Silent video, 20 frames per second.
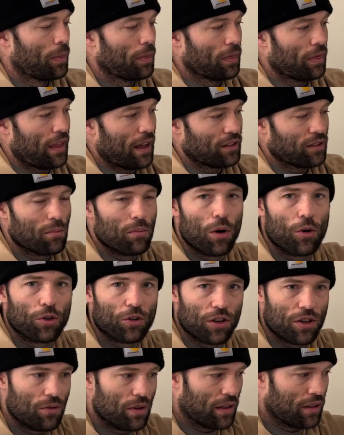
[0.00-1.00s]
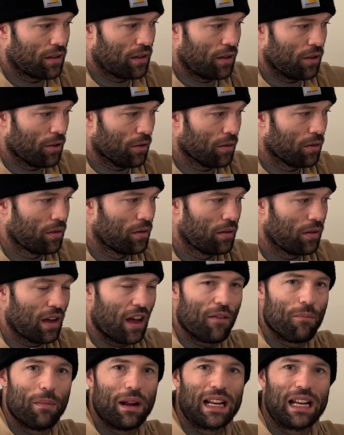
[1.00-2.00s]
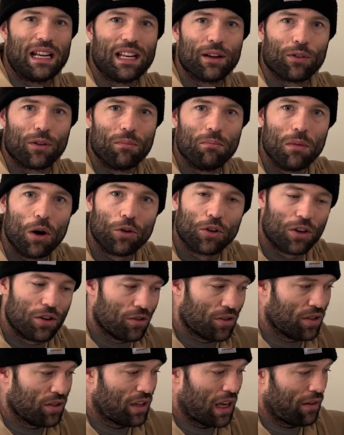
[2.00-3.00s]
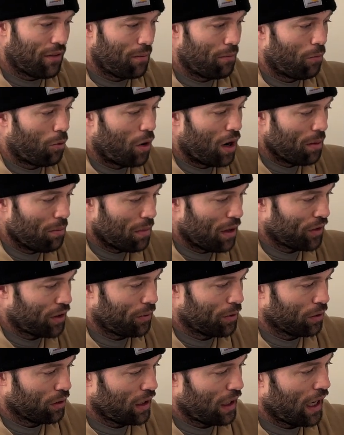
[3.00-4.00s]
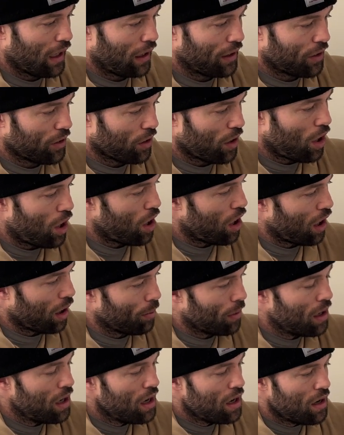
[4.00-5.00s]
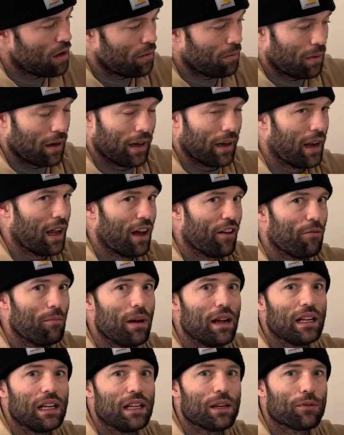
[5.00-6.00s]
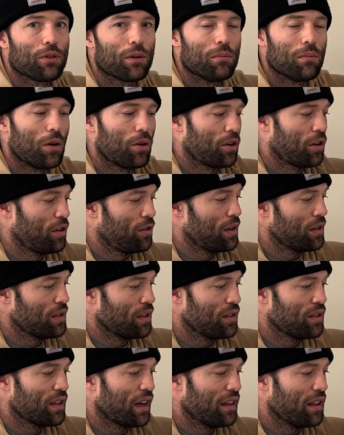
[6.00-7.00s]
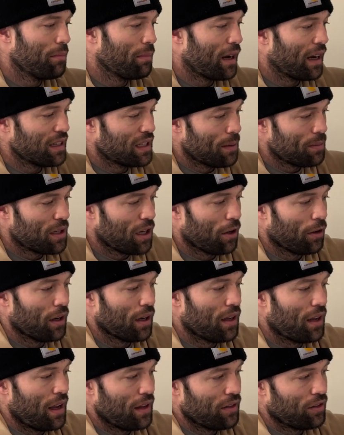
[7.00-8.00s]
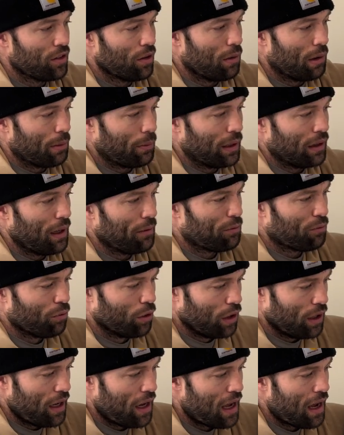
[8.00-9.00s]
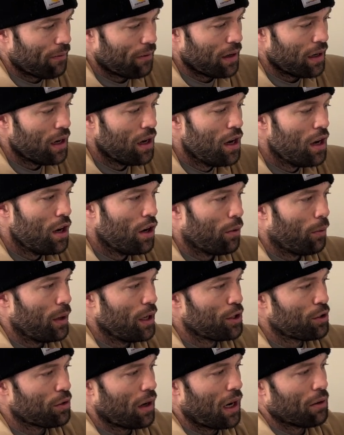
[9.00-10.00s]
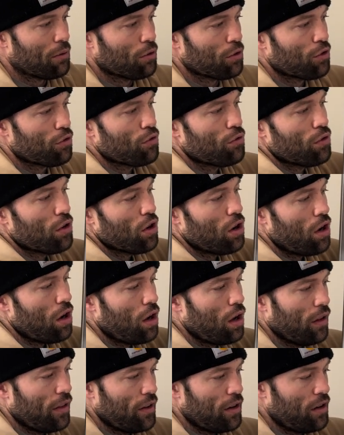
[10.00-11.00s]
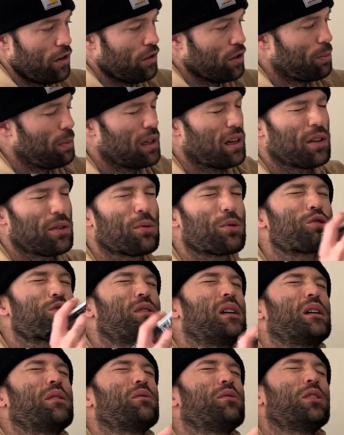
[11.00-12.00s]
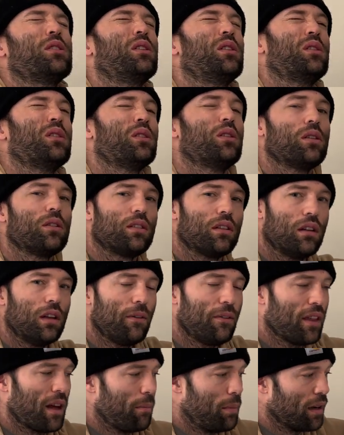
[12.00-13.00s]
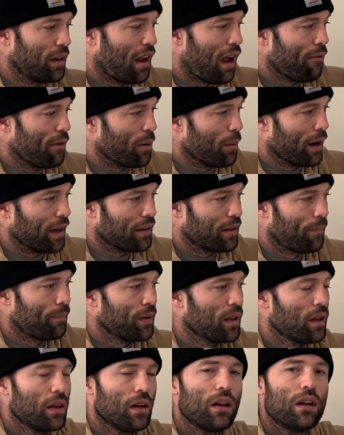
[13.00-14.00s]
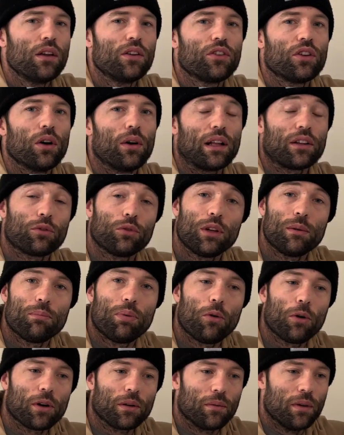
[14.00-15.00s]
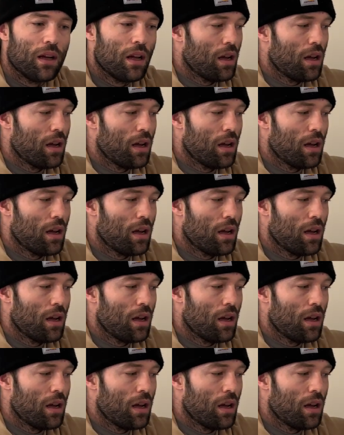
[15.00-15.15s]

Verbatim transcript: that's a motor unit. And you have many different motor units inside of one muscle of your leg, like your arm, might have many different motor units inside the biceps area. And so when we lift really heavy, we try and recruit all those because we're trying really hard to lift that big heavy weight. So that's really important.